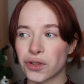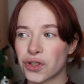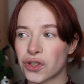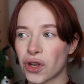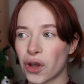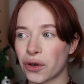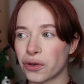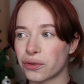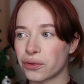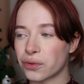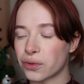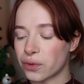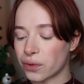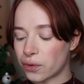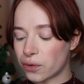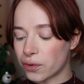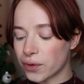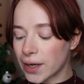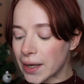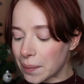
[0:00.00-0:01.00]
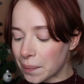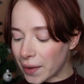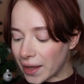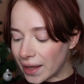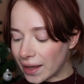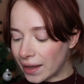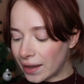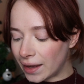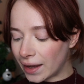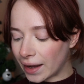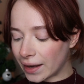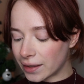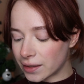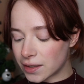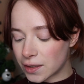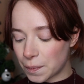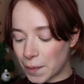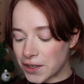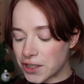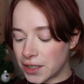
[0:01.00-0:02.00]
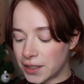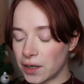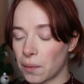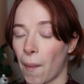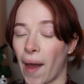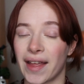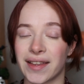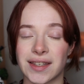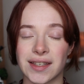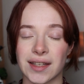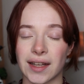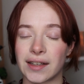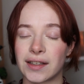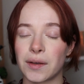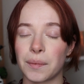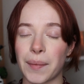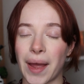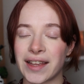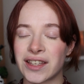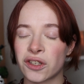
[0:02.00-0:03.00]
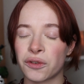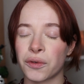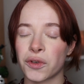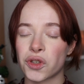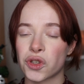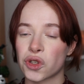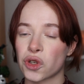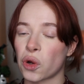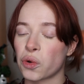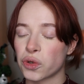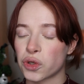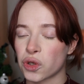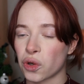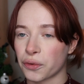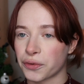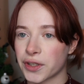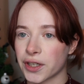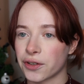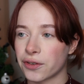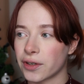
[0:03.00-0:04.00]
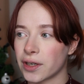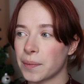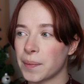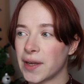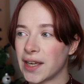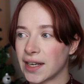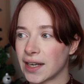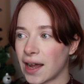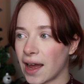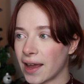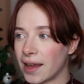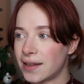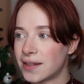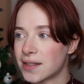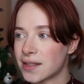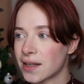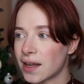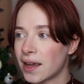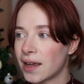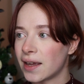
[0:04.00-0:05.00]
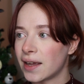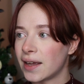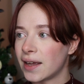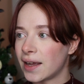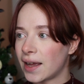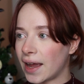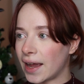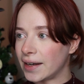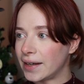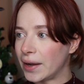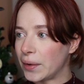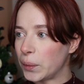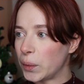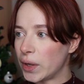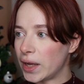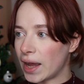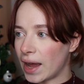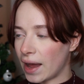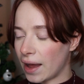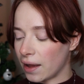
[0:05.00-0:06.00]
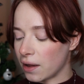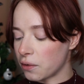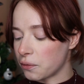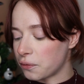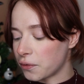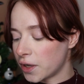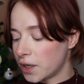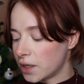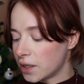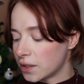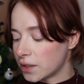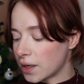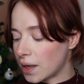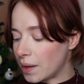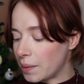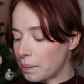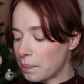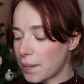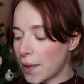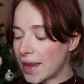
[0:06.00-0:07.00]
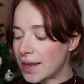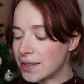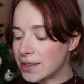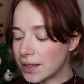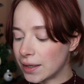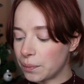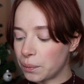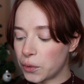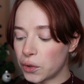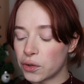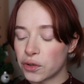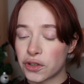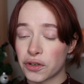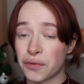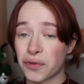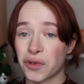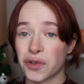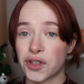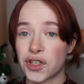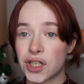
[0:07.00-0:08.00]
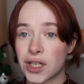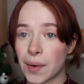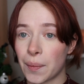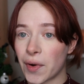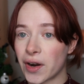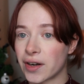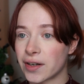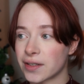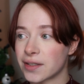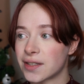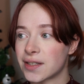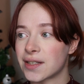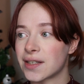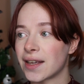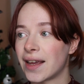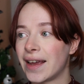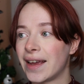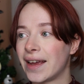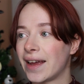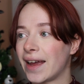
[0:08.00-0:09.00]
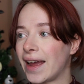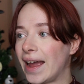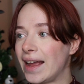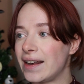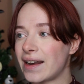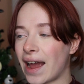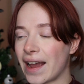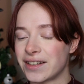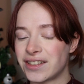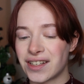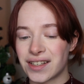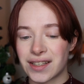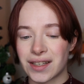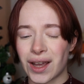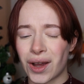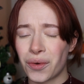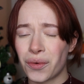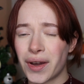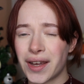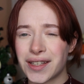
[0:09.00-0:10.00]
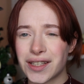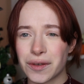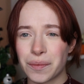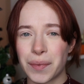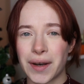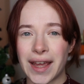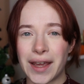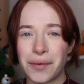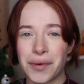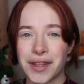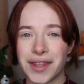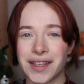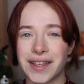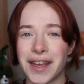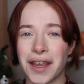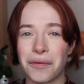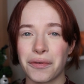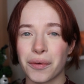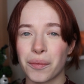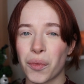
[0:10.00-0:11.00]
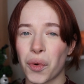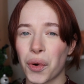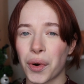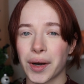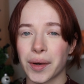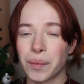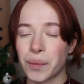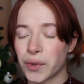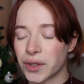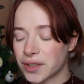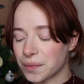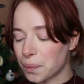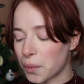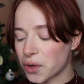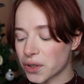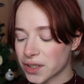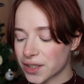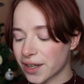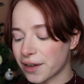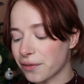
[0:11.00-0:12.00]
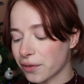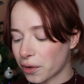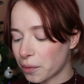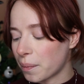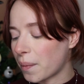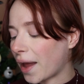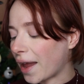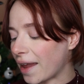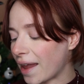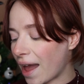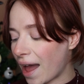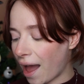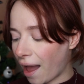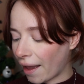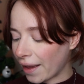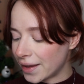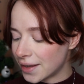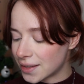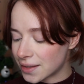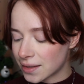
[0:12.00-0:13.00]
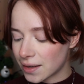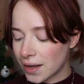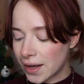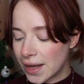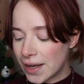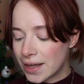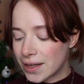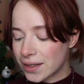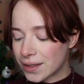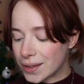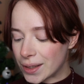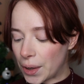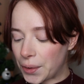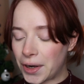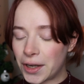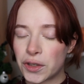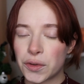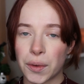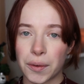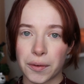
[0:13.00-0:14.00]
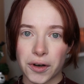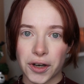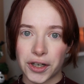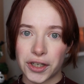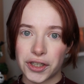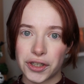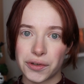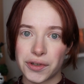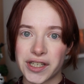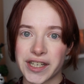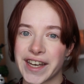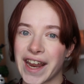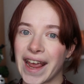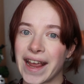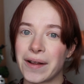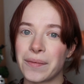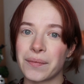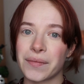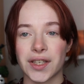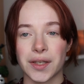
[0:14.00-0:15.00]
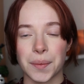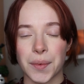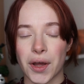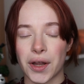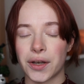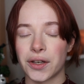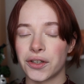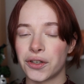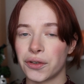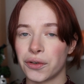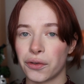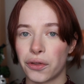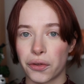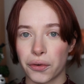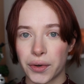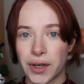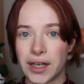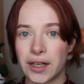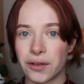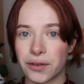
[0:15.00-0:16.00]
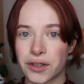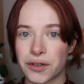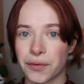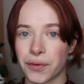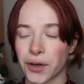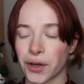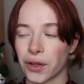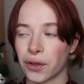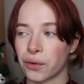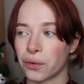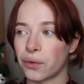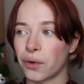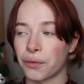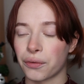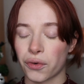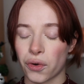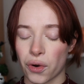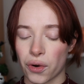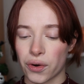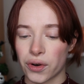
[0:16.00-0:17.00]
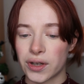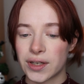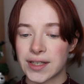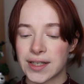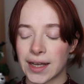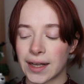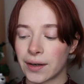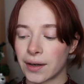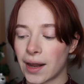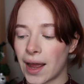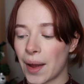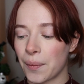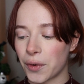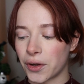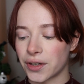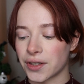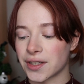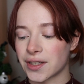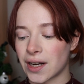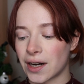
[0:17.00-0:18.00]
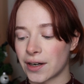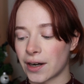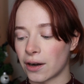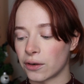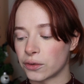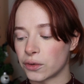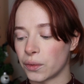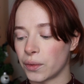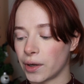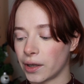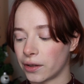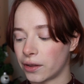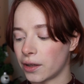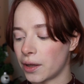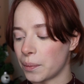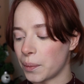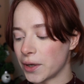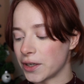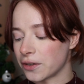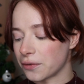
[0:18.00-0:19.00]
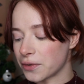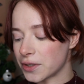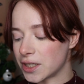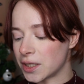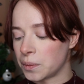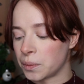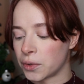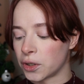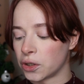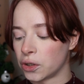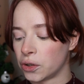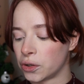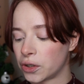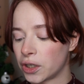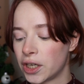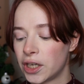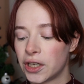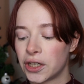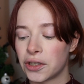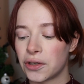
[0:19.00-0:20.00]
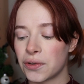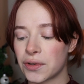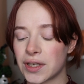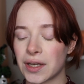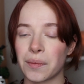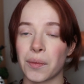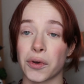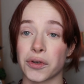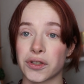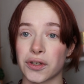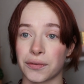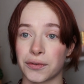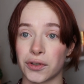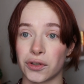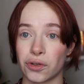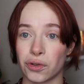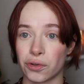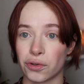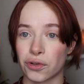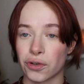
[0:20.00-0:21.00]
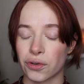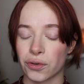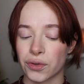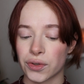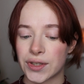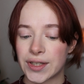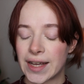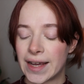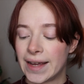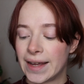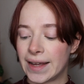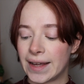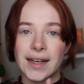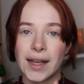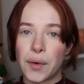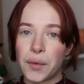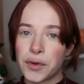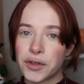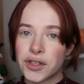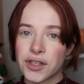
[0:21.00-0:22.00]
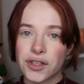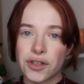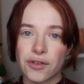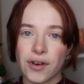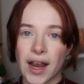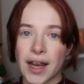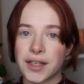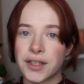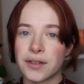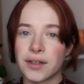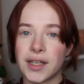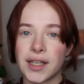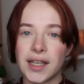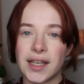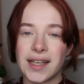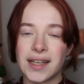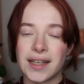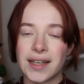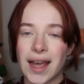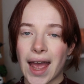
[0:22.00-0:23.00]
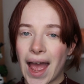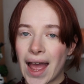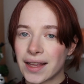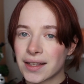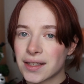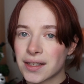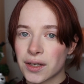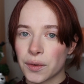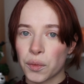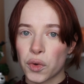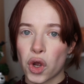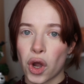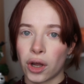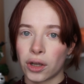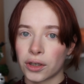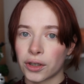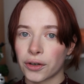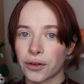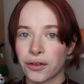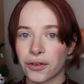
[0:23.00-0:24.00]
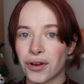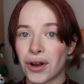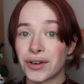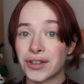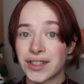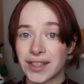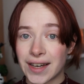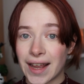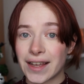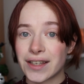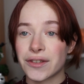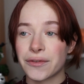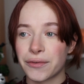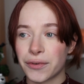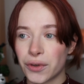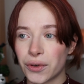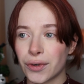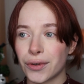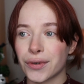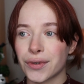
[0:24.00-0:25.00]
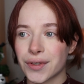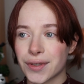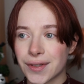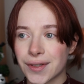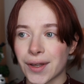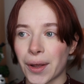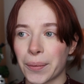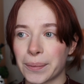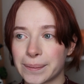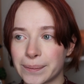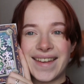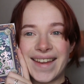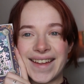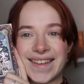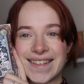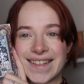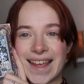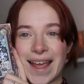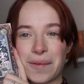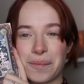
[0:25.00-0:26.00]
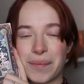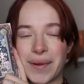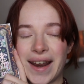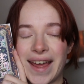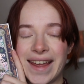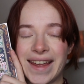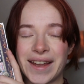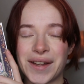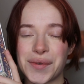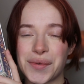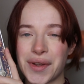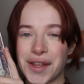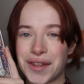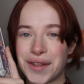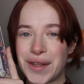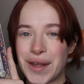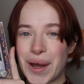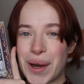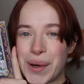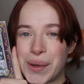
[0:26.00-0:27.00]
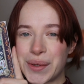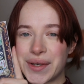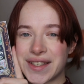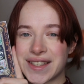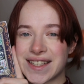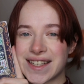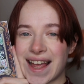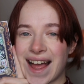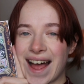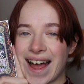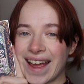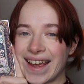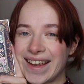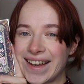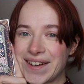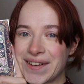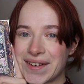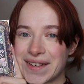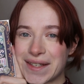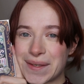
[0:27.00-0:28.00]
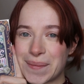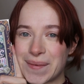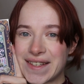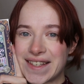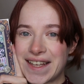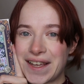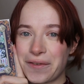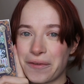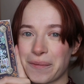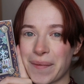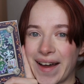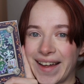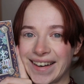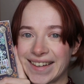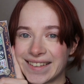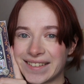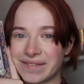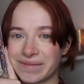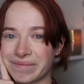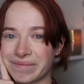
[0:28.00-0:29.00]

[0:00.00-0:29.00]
so creamy, especially the mattes. Like the mattes feel so soft and creamy and nice. And then we have the amazing, beautiful shimmers. And I just can't wait to play with it even more and put more stuff on my eyes. So that's what we're gonna do today. So I'm gonna do 3 looks for you, of course. And I'm gonna start out with a bit of a simpler look using most of the neutrals. And then we'll just gradually add some color throughout the next few looks. So let's get playing with the Oden's Eye Christmas Eve palette.